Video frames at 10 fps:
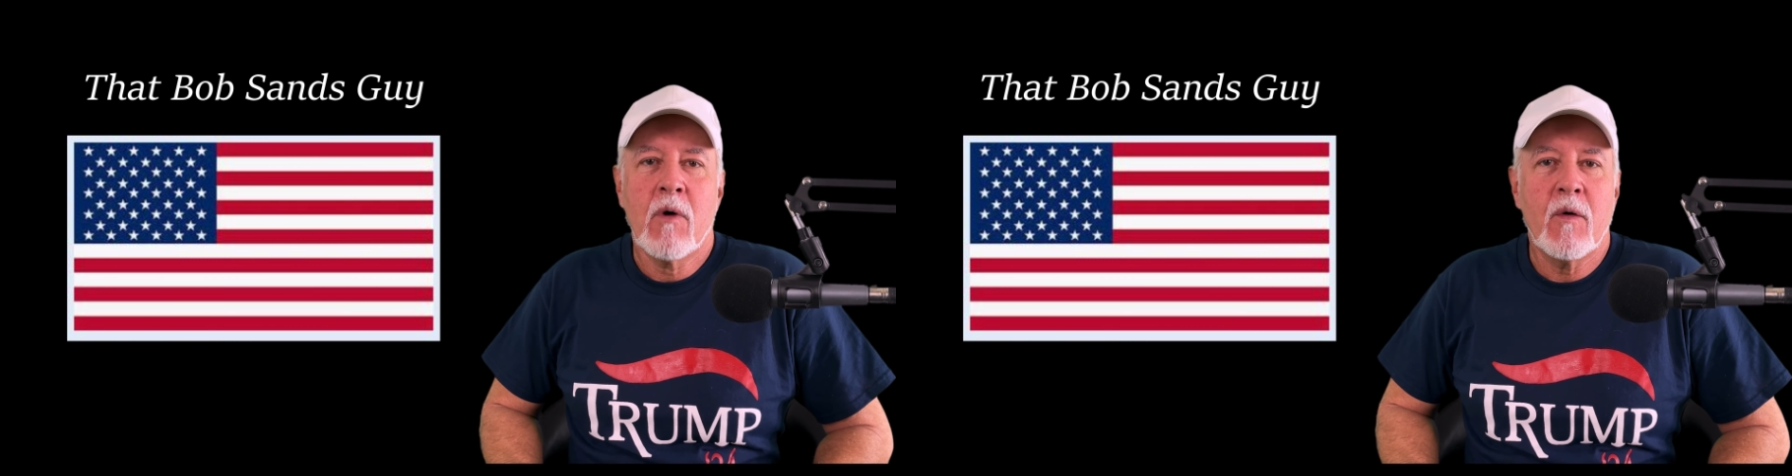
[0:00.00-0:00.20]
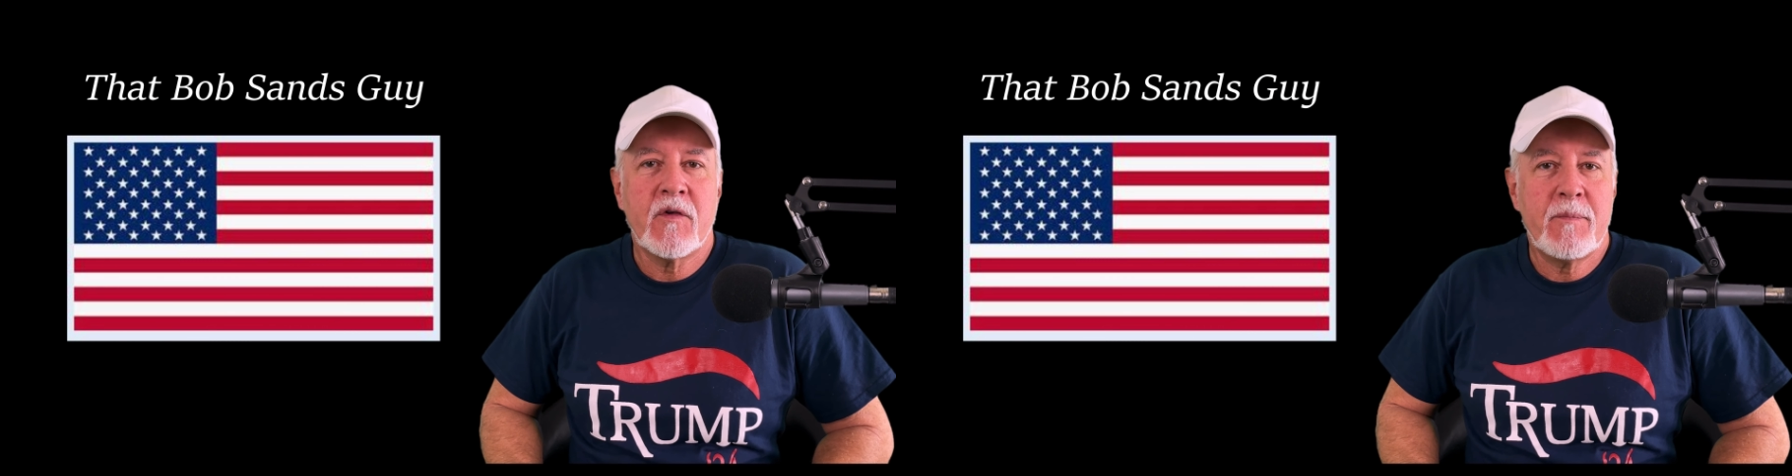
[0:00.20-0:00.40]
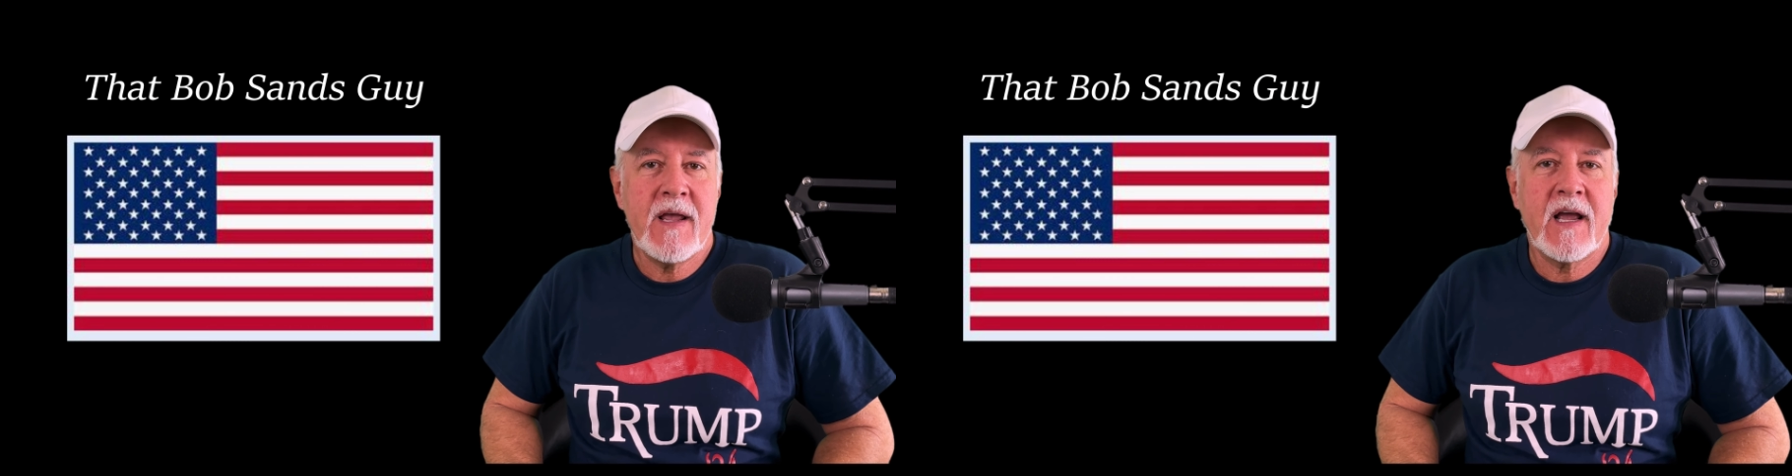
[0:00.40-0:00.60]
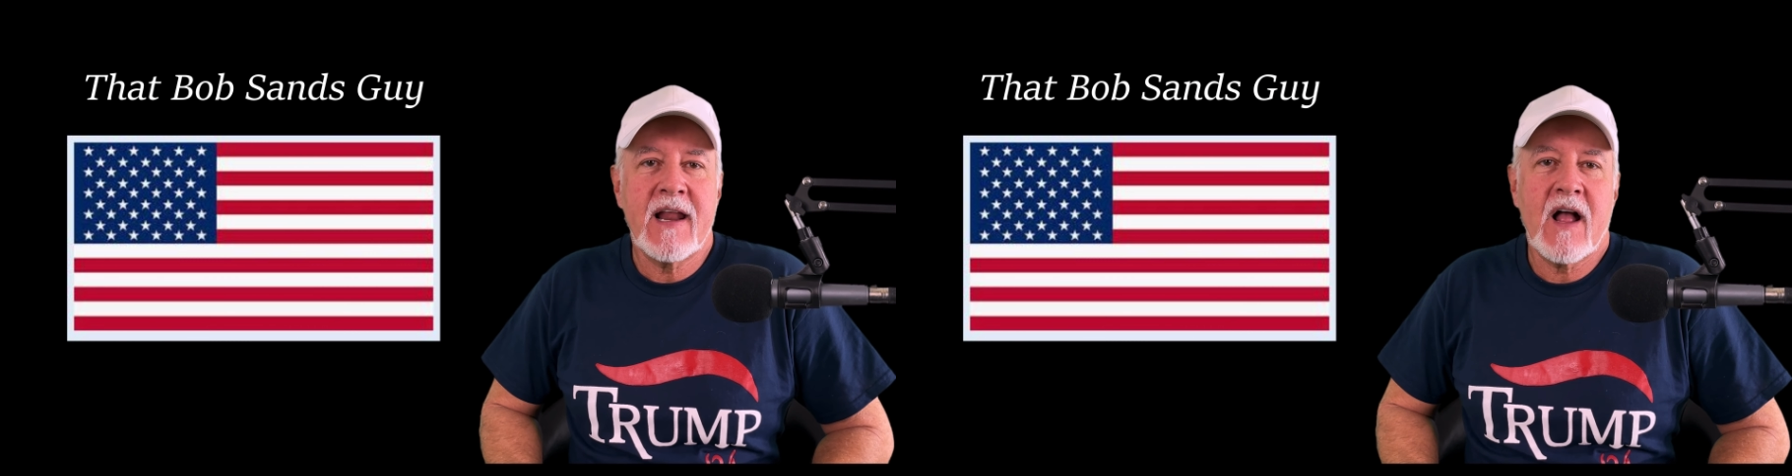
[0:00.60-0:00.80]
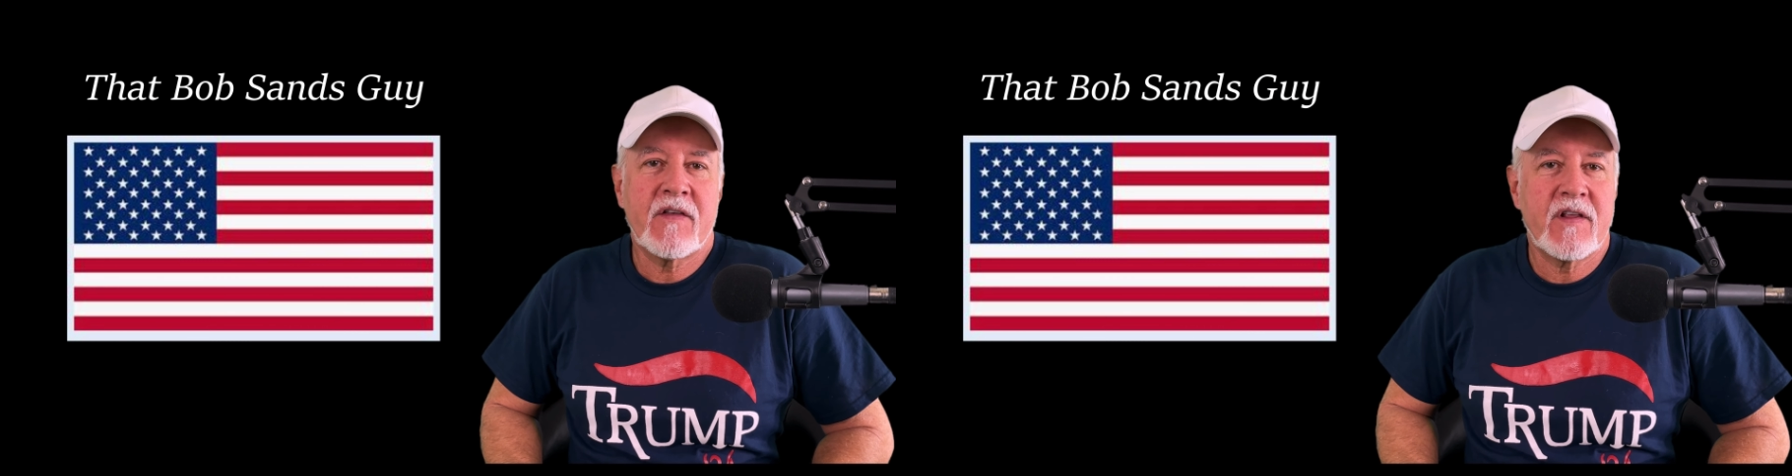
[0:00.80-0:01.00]
where it was
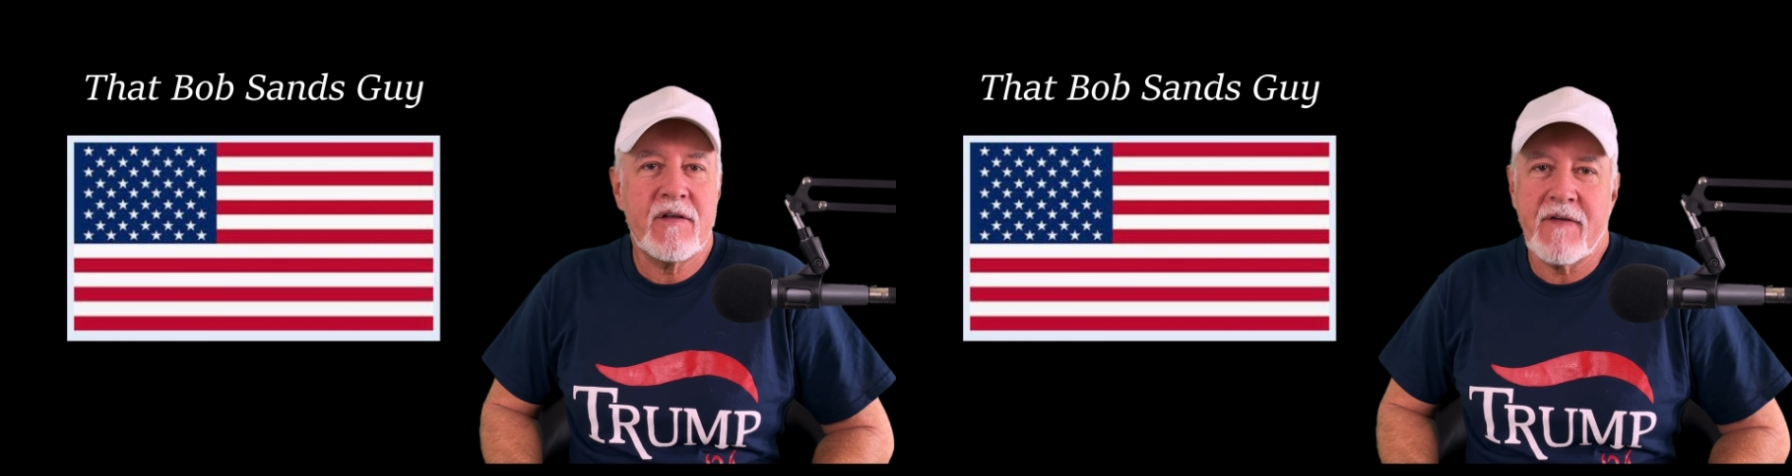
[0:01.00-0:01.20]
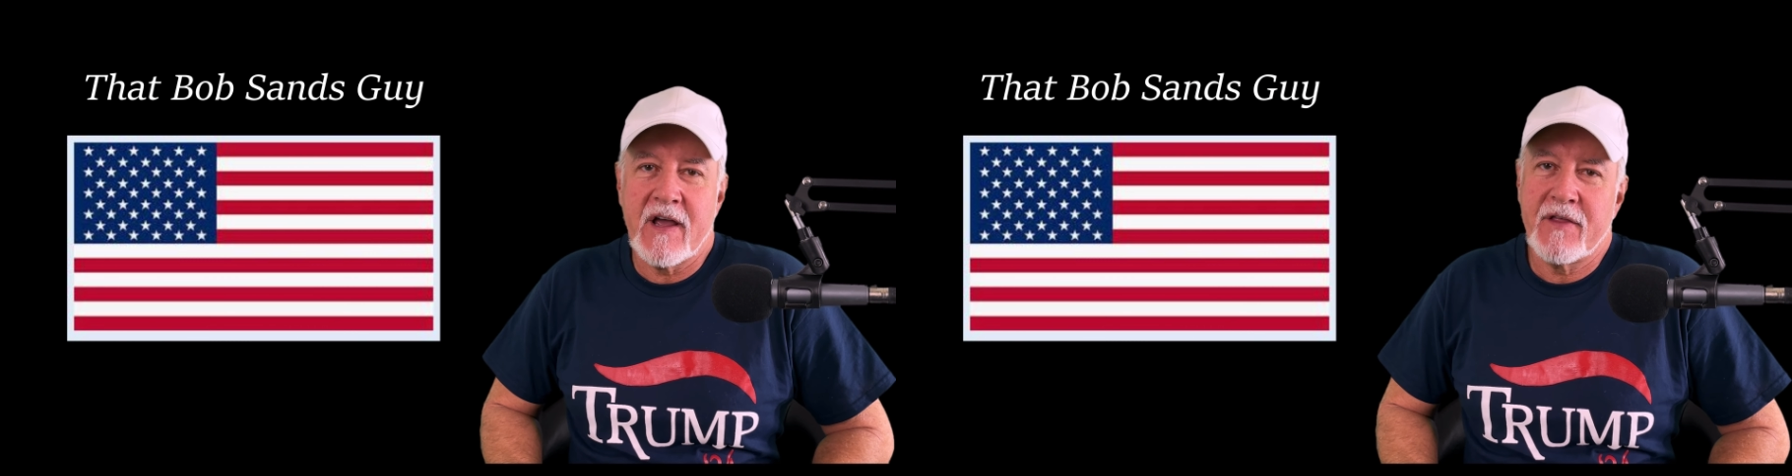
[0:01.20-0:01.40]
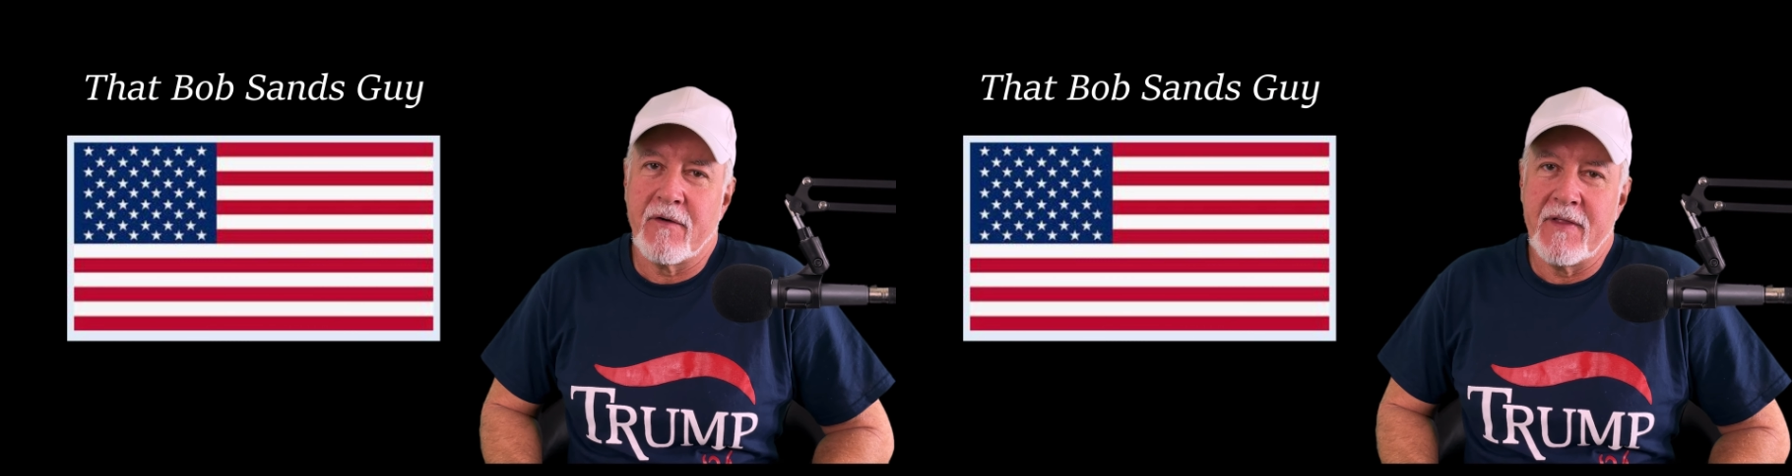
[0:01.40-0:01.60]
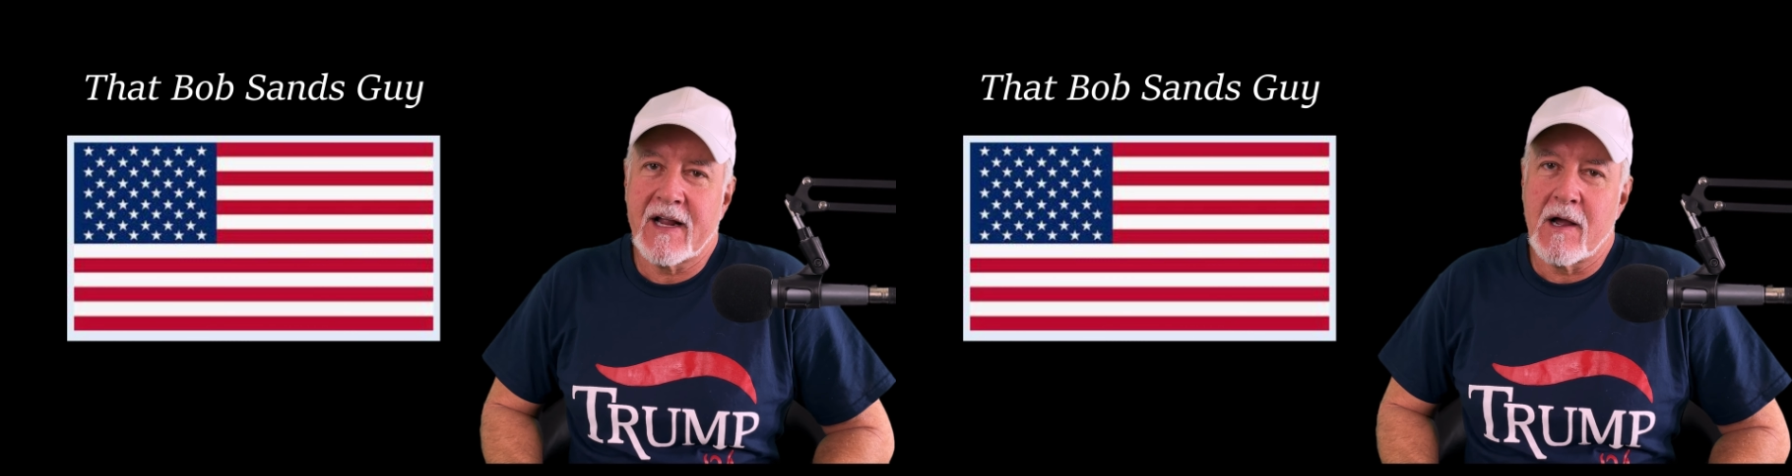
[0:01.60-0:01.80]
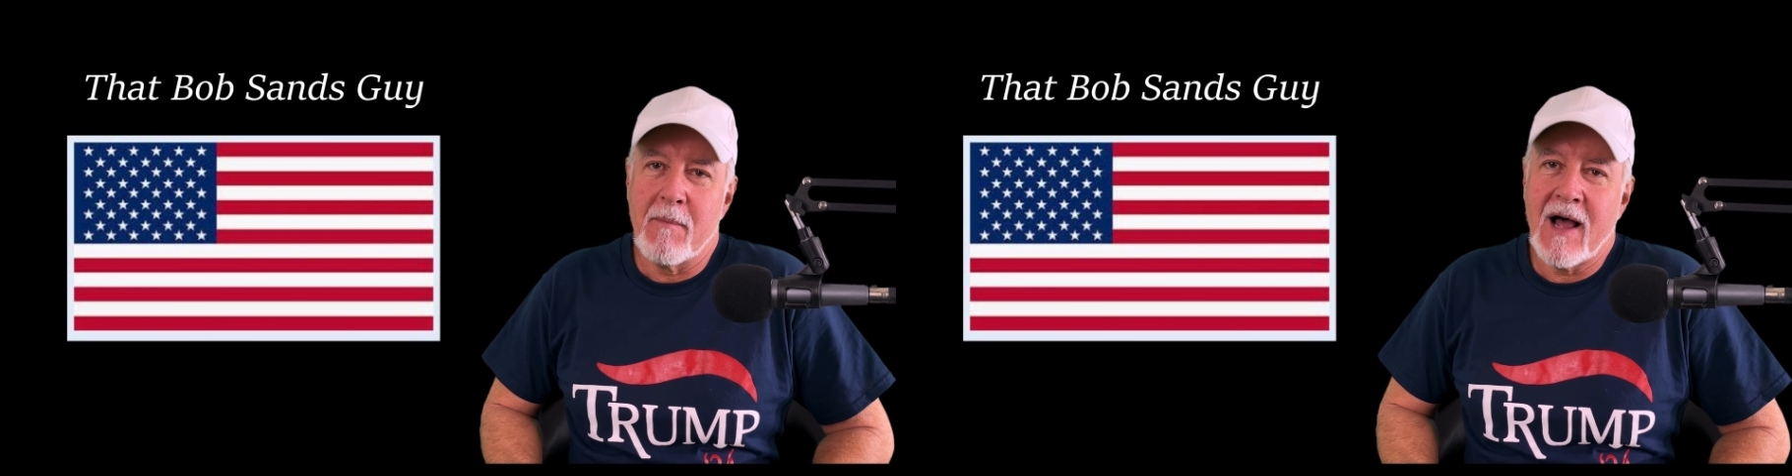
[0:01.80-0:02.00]
being announced to the faithful that